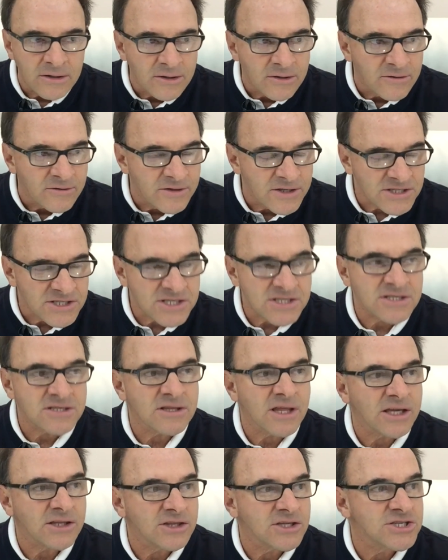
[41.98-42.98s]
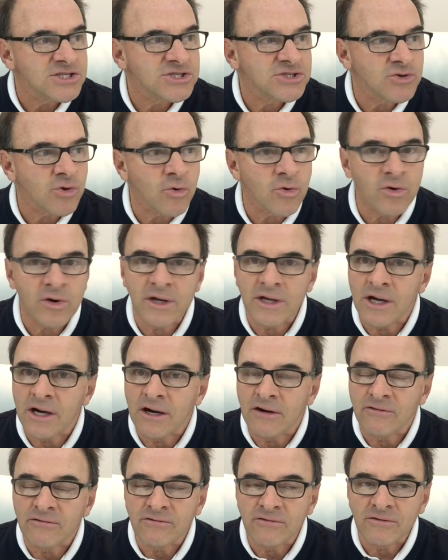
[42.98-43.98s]
This is like the story
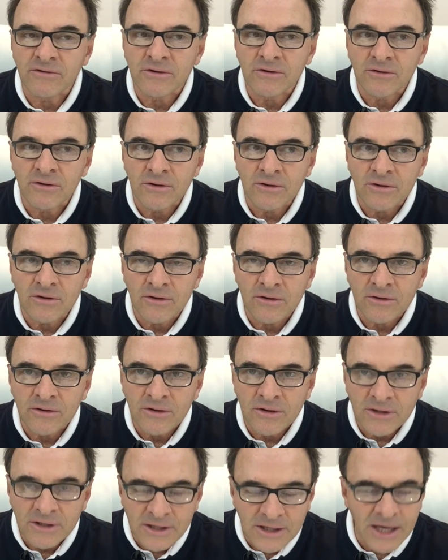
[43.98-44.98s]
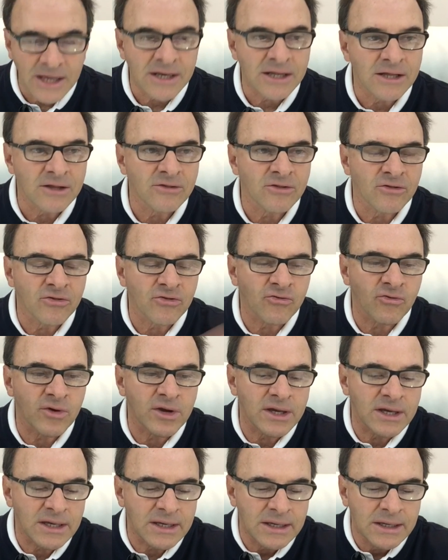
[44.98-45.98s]
of getting the
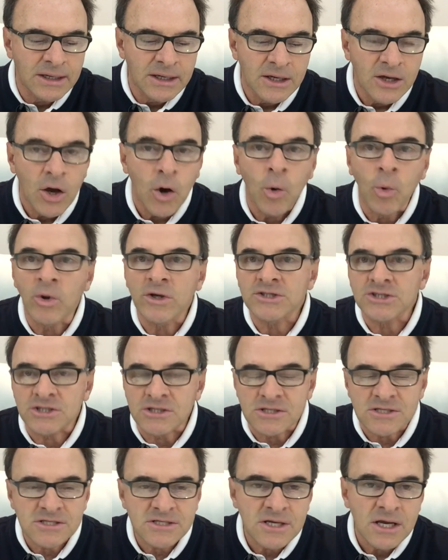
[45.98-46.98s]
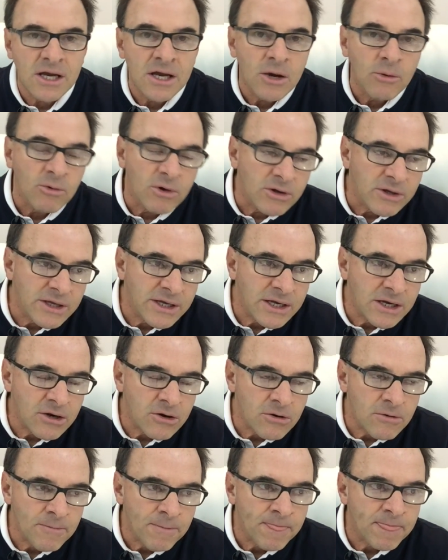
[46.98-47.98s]
3 wishes. Well,
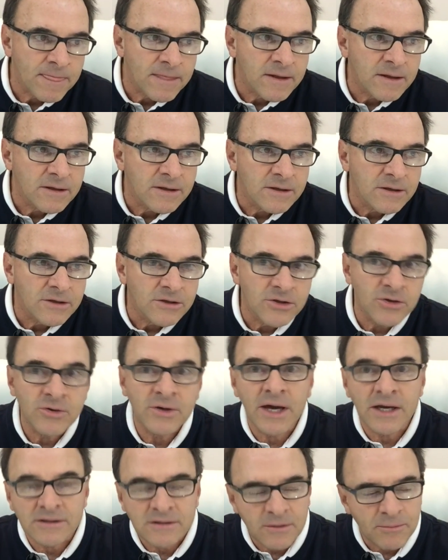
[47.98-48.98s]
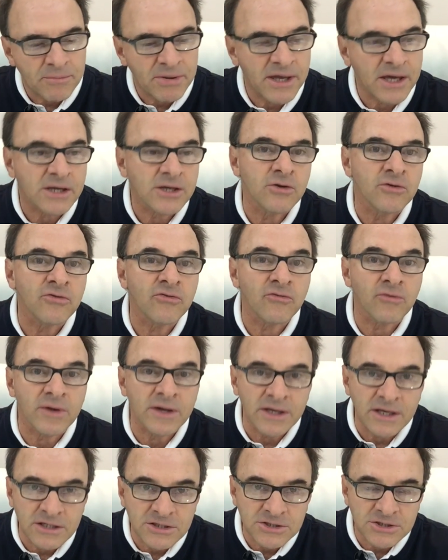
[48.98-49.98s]
here you get to pick your 3
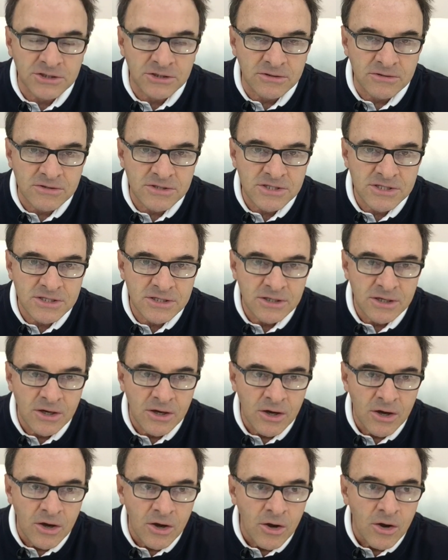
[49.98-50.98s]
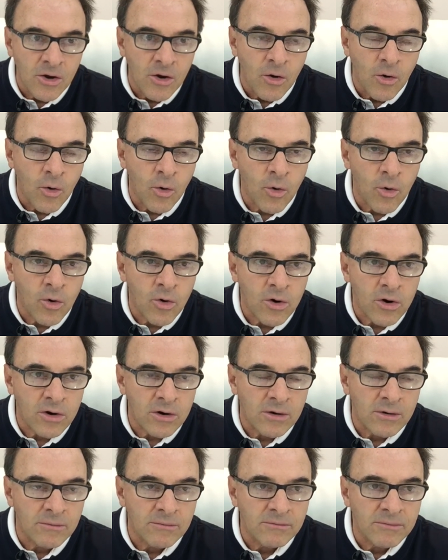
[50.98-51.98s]
issues.
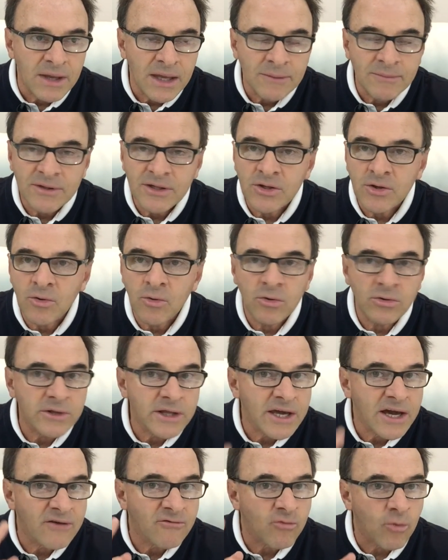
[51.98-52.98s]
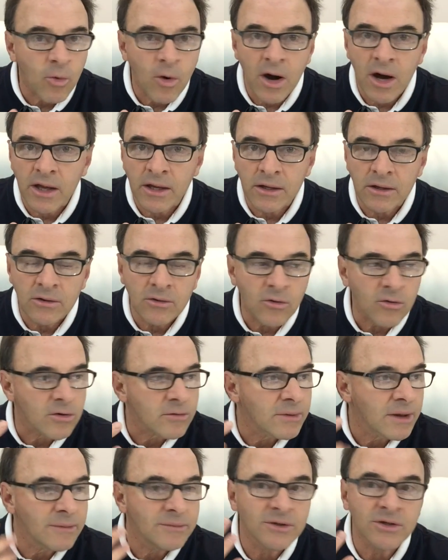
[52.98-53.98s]
Or maybe you only have 1, or
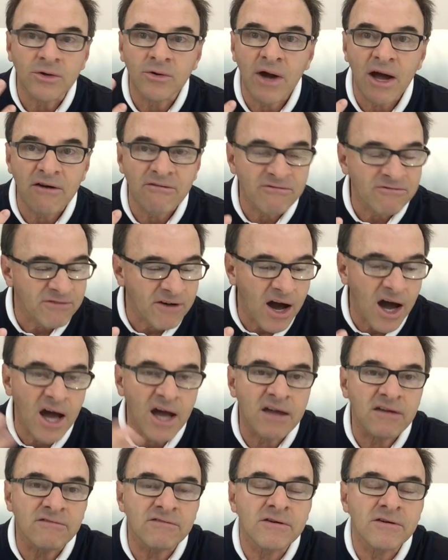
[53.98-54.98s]
maybe you have 5.